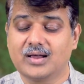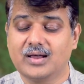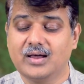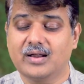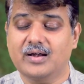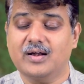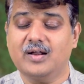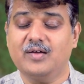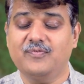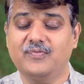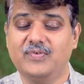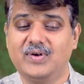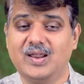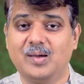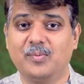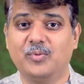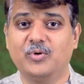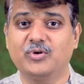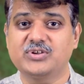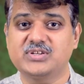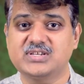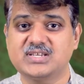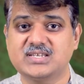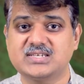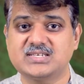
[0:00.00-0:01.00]
roughly
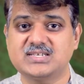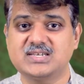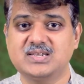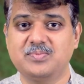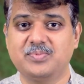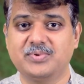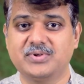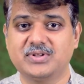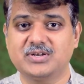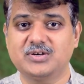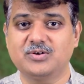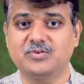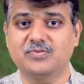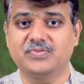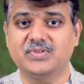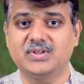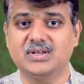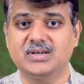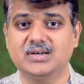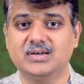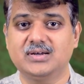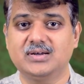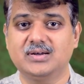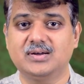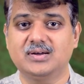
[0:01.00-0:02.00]
about 60% of
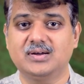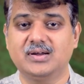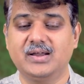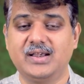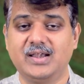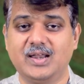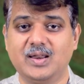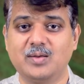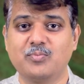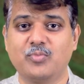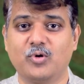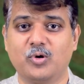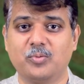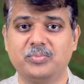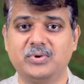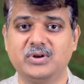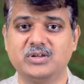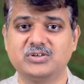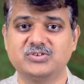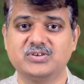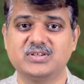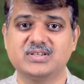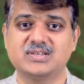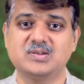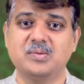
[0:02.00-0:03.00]
the Indian
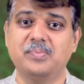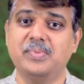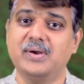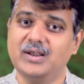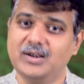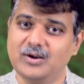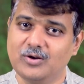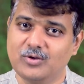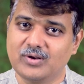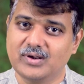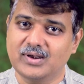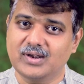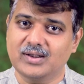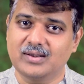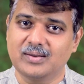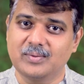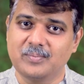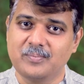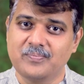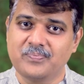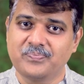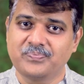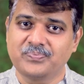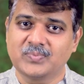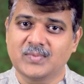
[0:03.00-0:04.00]
population is dependent on it.
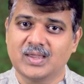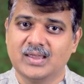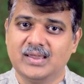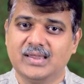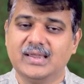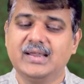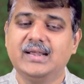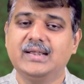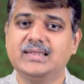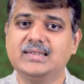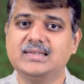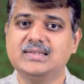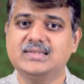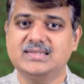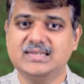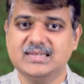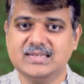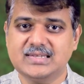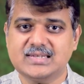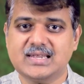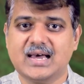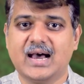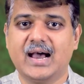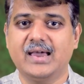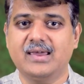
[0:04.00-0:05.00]
It is
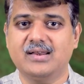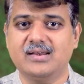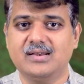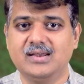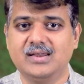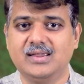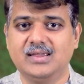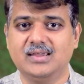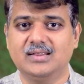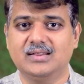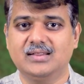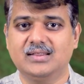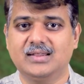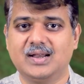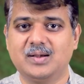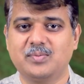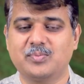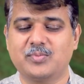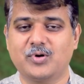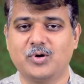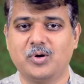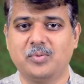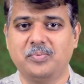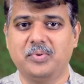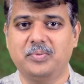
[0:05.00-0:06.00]
this irony that
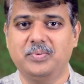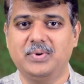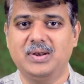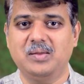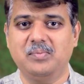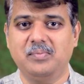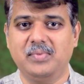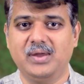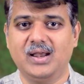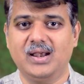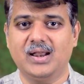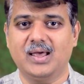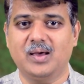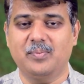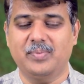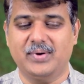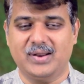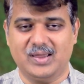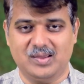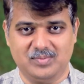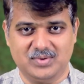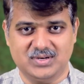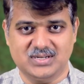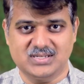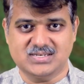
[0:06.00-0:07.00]
probably made our
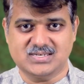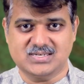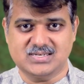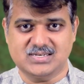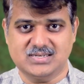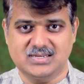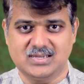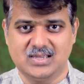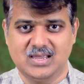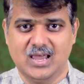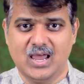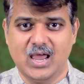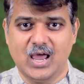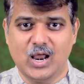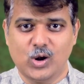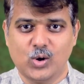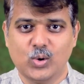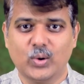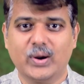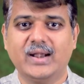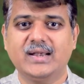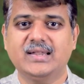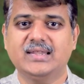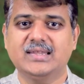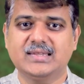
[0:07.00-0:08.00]
Prime Minister
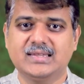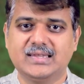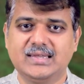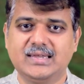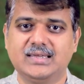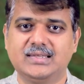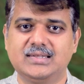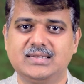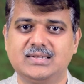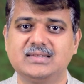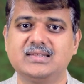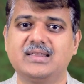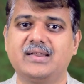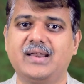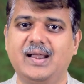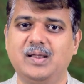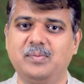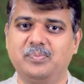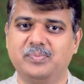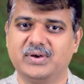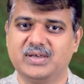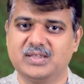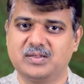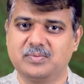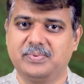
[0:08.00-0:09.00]
look at the things in the
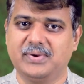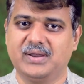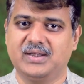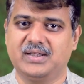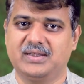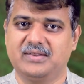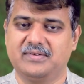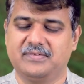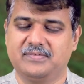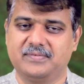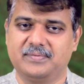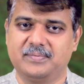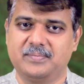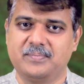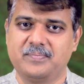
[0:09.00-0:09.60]
right perspective.